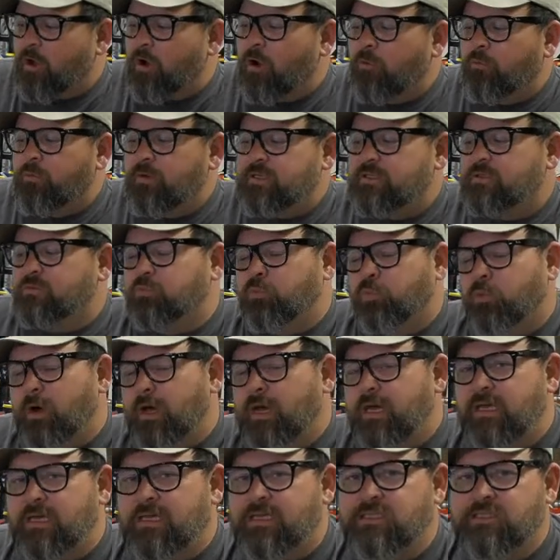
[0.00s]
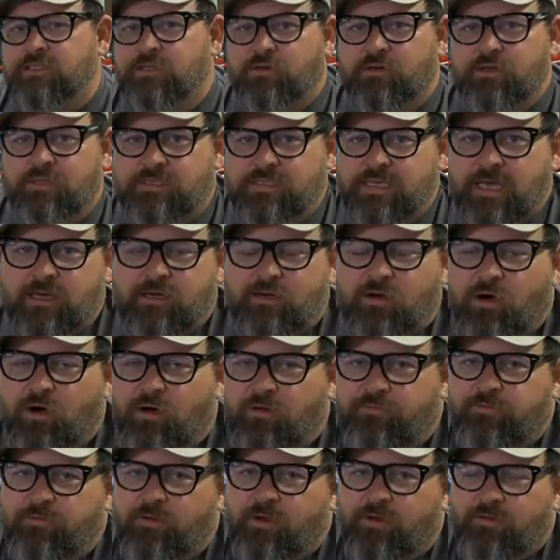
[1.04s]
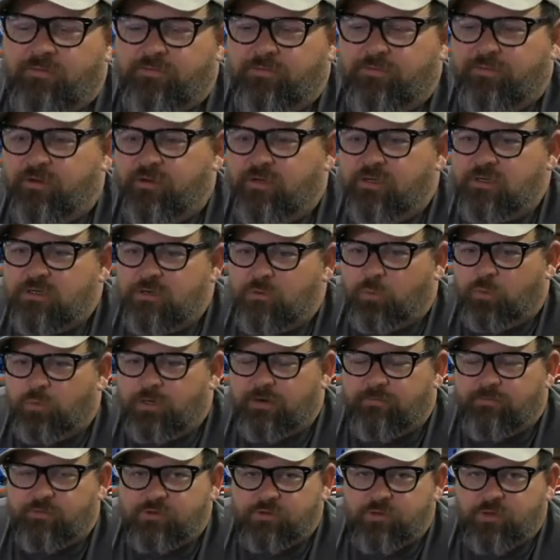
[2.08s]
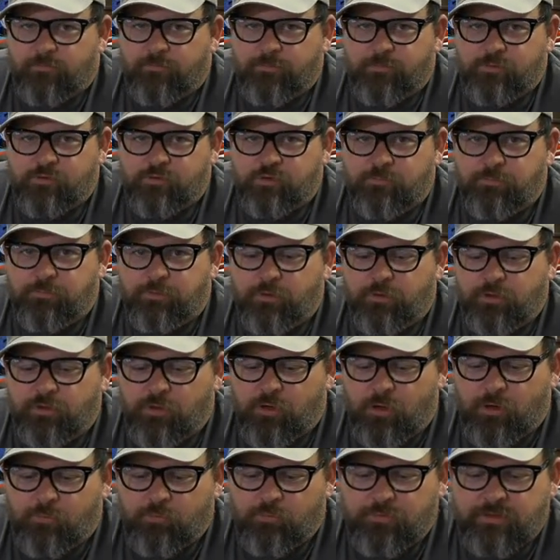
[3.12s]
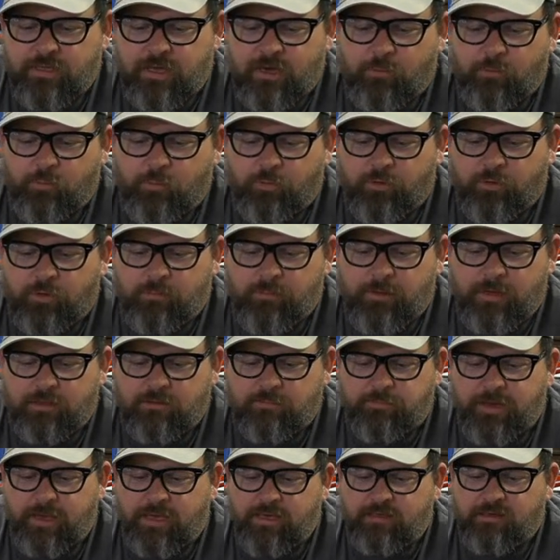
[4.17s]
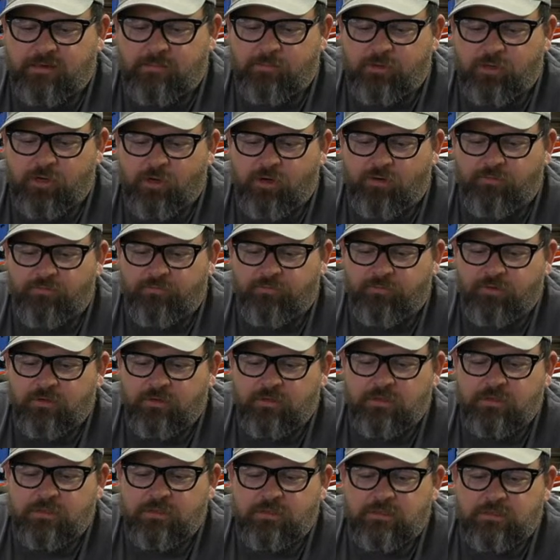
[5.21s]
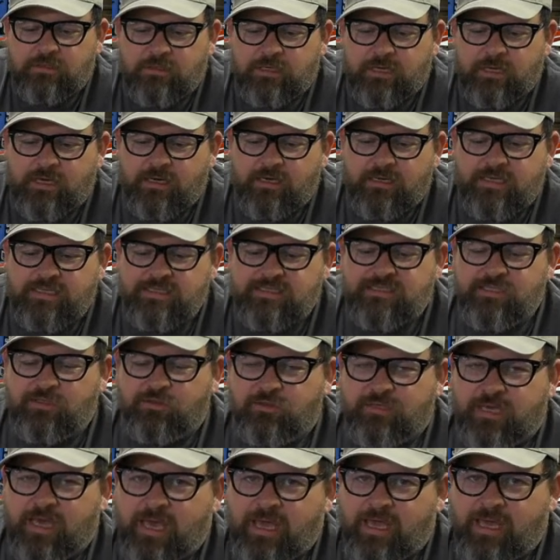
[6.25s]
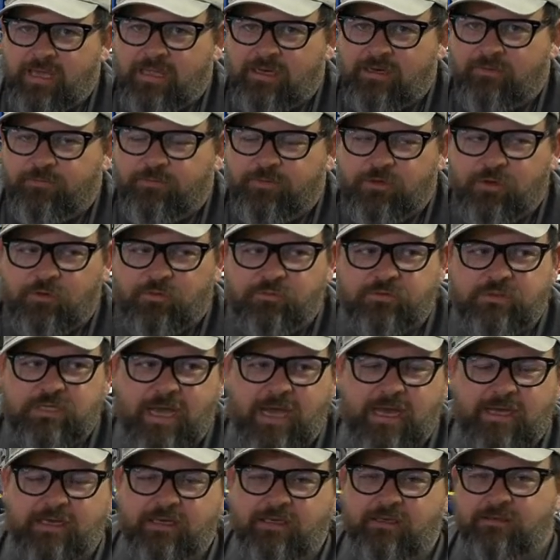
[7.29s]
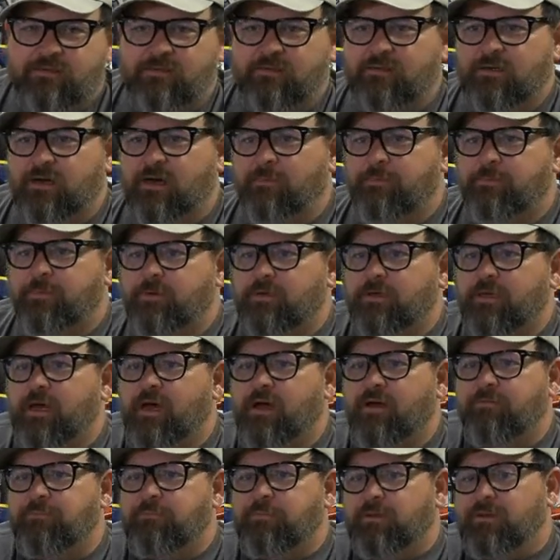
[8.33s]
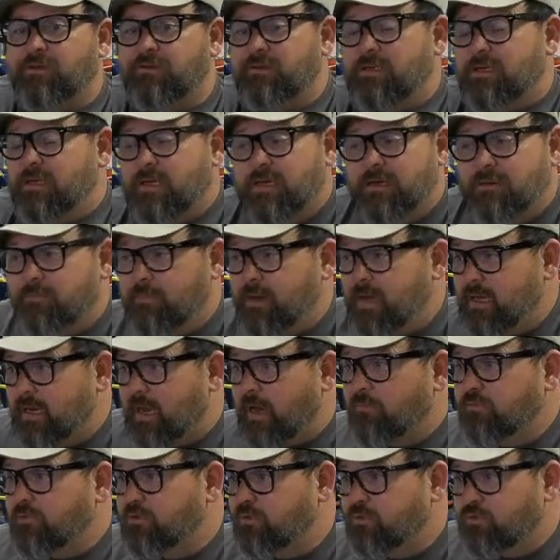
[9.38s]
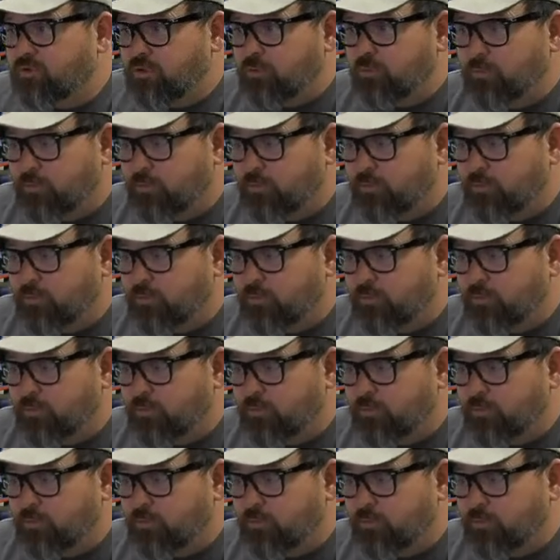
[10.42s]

always way easier to take off of whatever surface you put it on without worrying about the paint coming off. It still can if you don't tack it up enough. But, man, I would do 2